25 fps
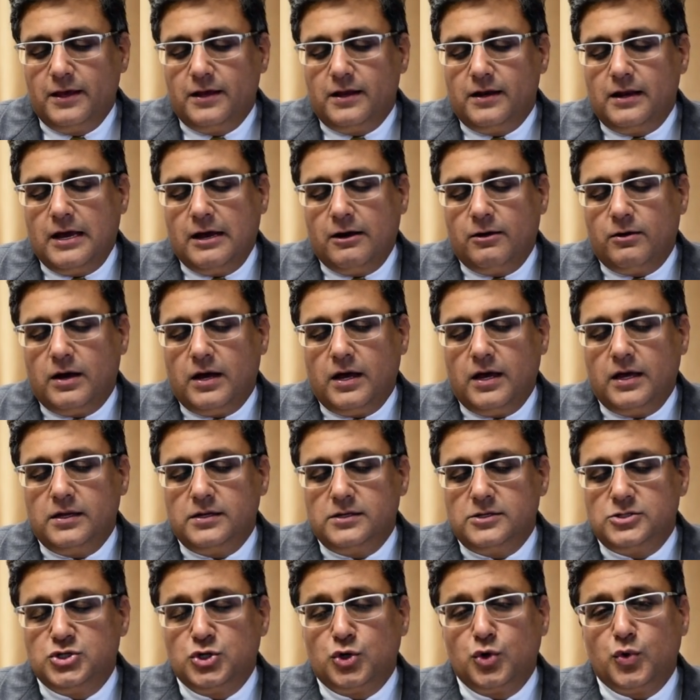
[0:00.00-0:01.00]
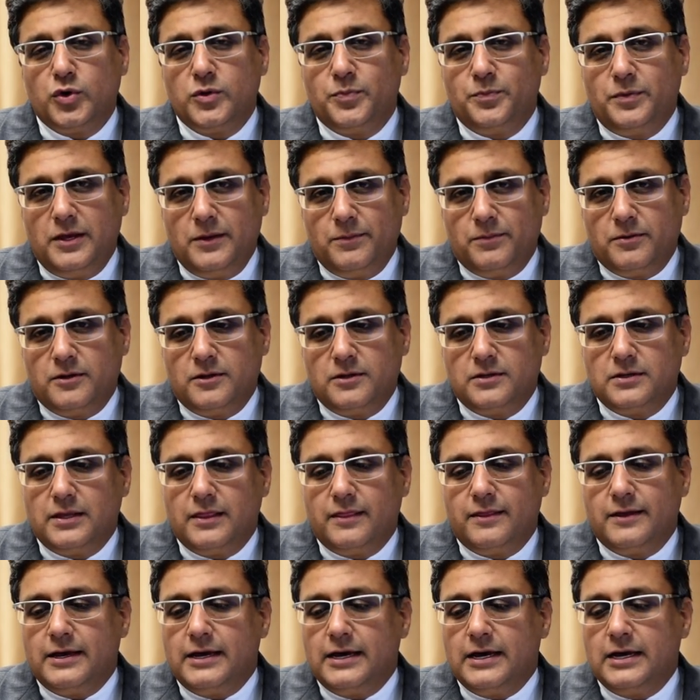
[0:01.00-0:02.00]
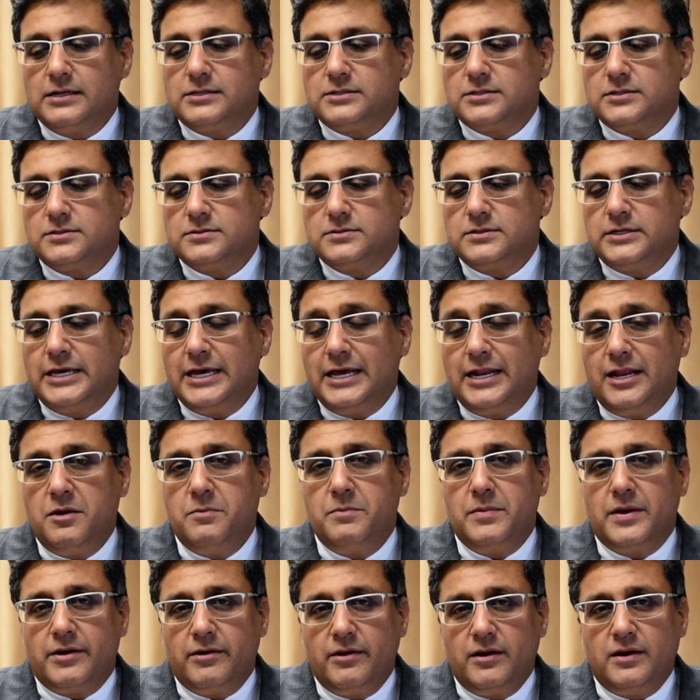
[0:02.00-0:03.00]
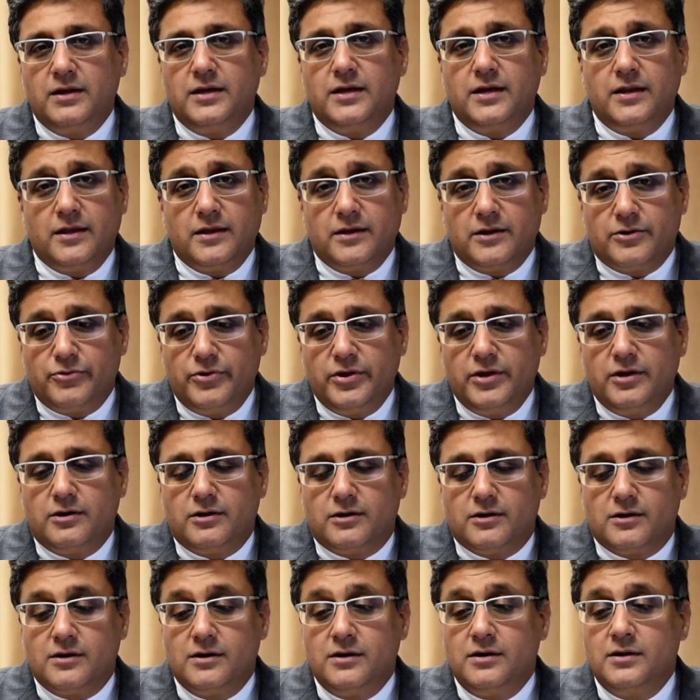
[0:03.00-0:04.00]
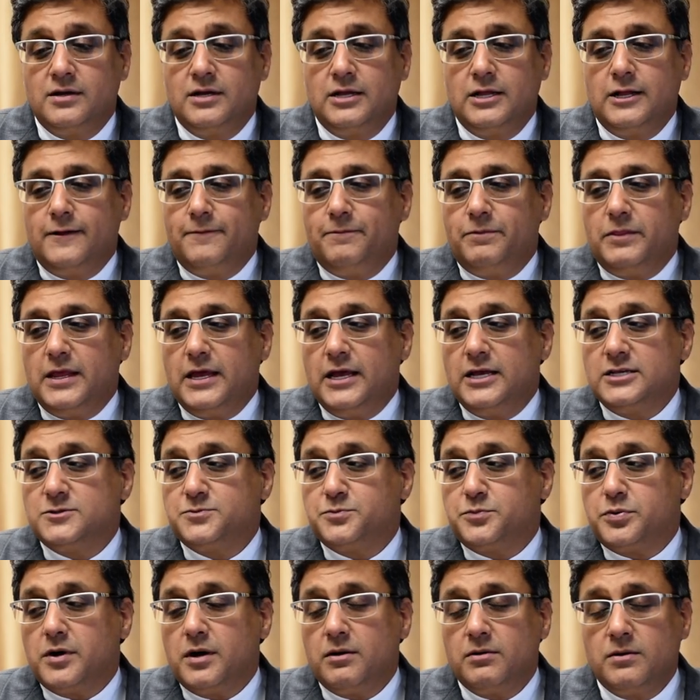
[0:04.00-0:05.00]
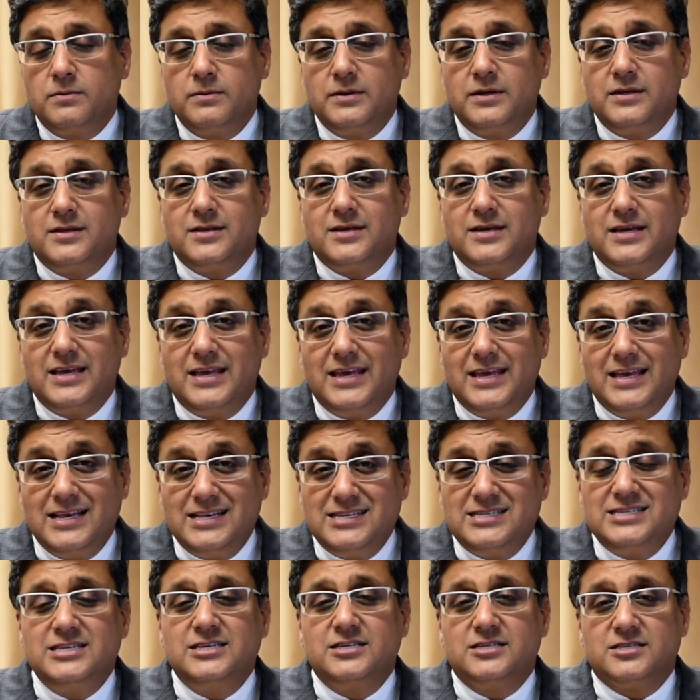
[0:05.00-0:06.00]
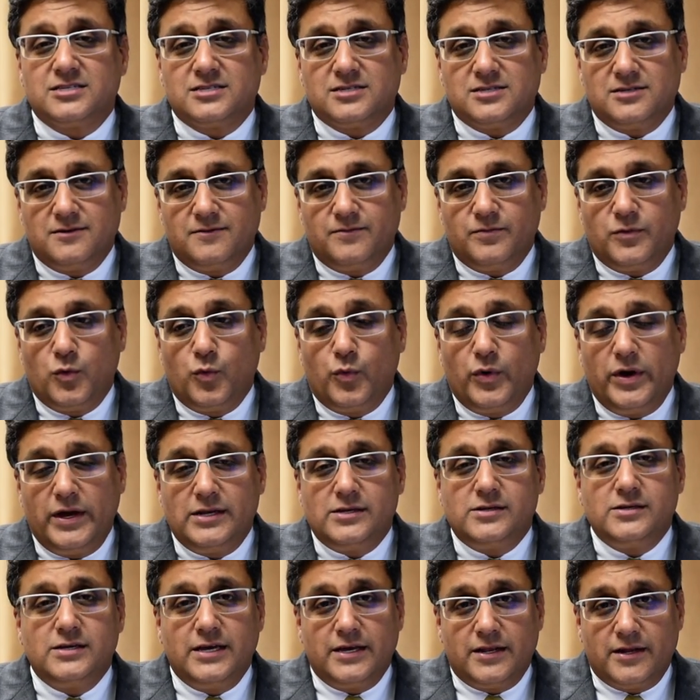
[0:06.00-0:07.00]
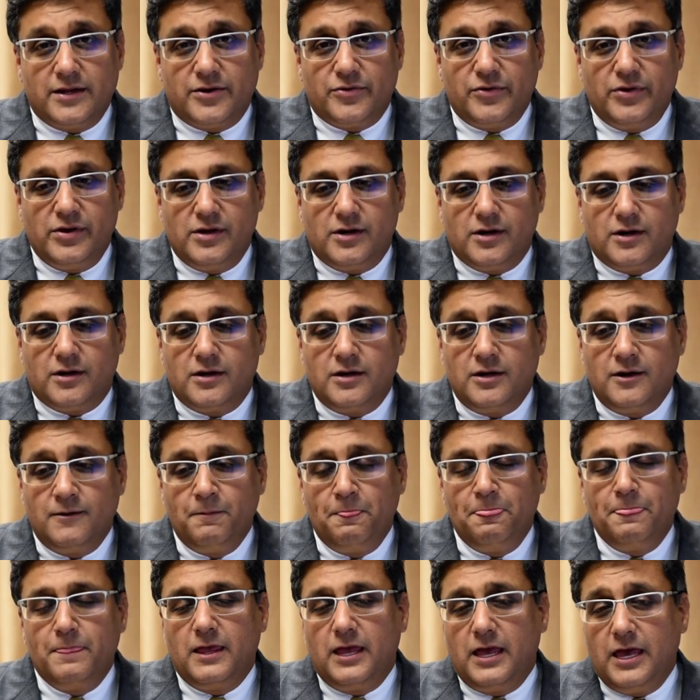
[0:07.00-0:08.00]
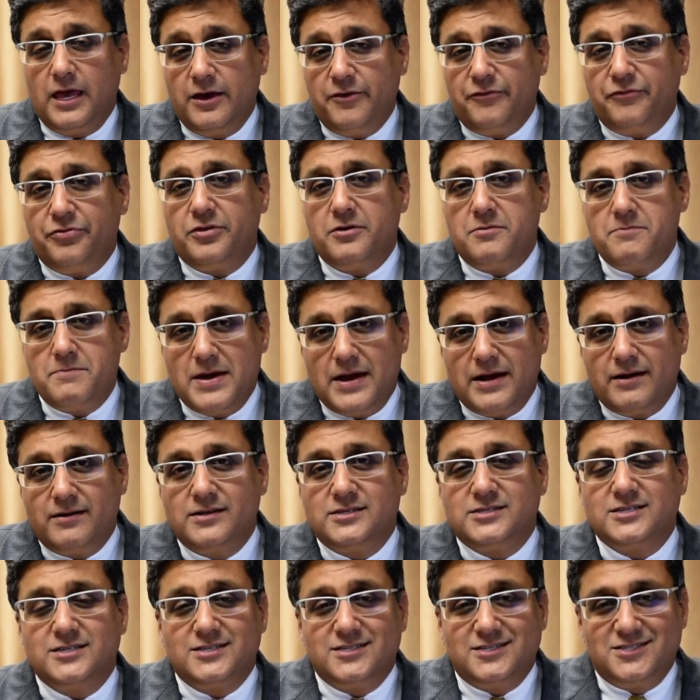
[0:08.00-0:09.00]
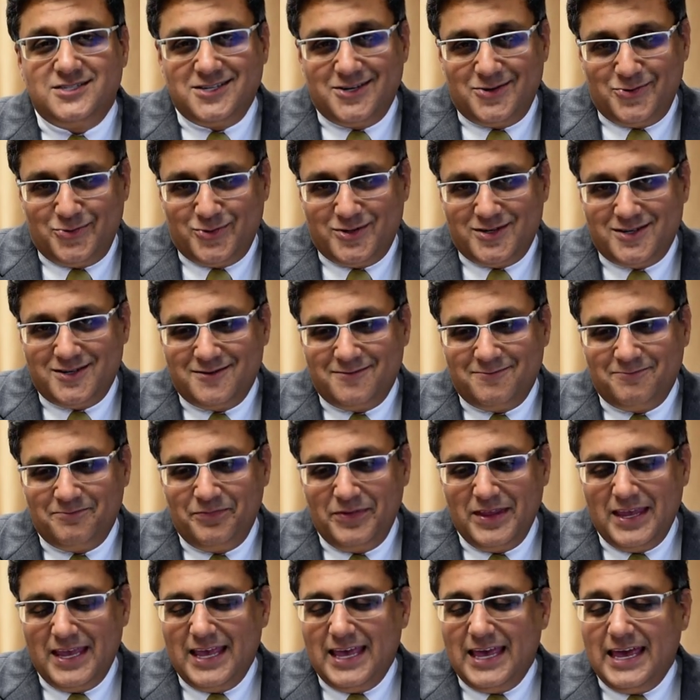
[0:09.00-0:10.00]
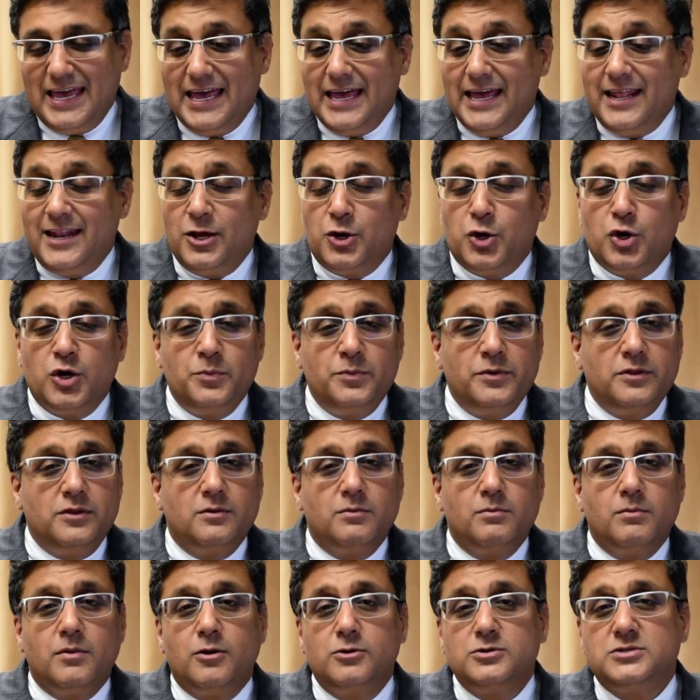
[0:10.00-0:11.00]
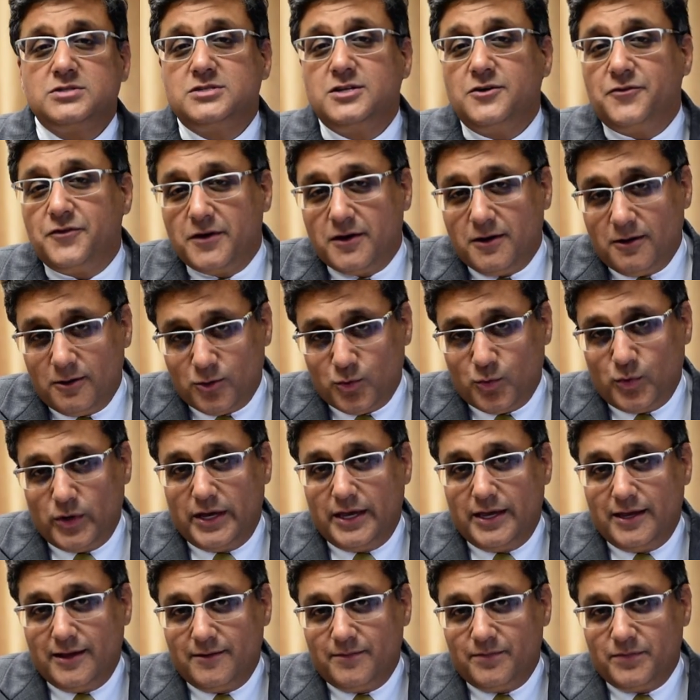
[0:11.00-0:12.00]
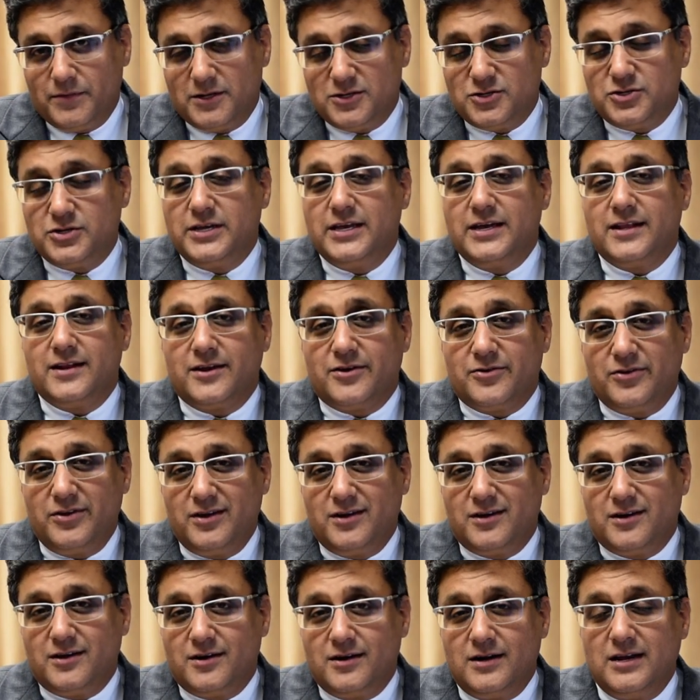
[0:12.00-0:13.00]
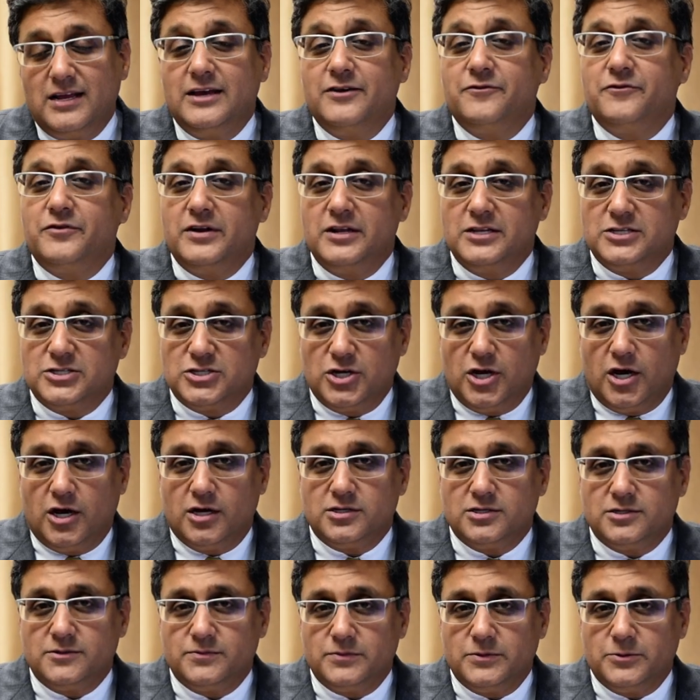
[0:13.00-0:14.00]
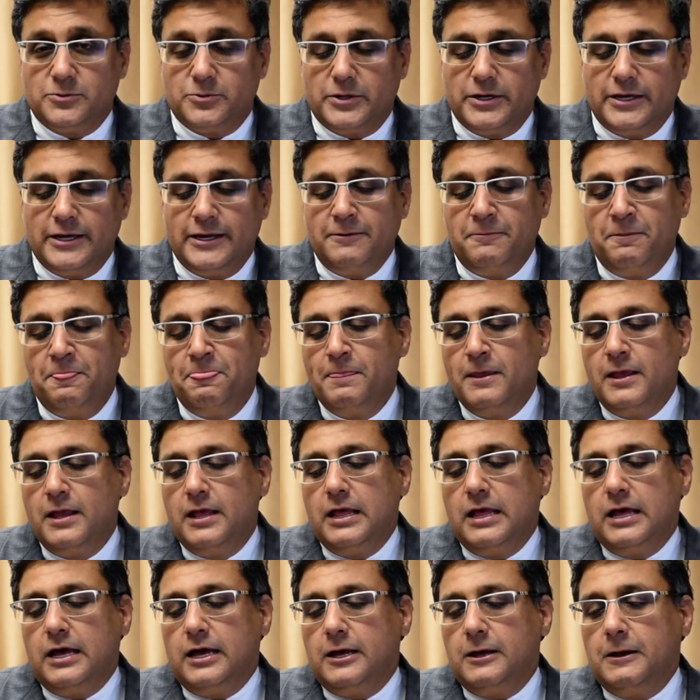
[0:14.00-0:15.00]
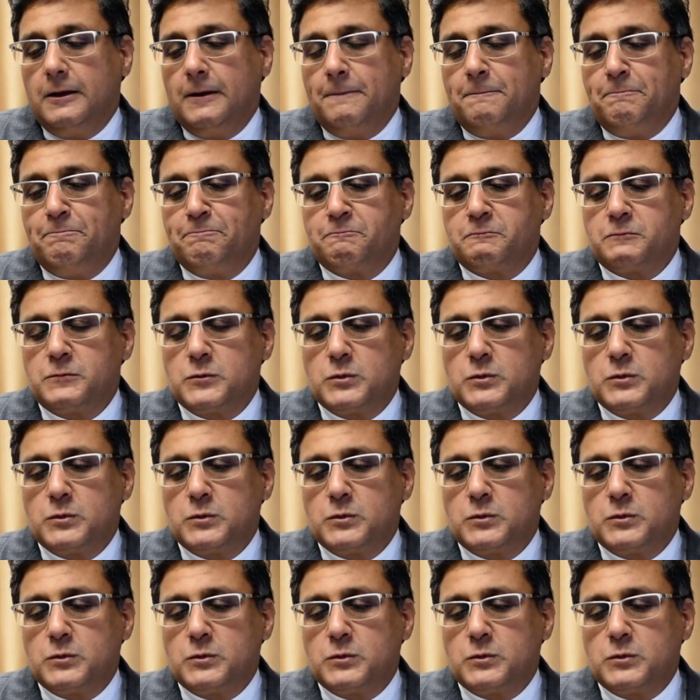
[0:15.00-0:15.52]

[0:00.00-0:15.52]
Now, I joke with people that getting married and getting a green card is probably the easiest way to get a green card if the marriage is genuine. And it could be the most difficult way to get a green card if it is not, okay? Um,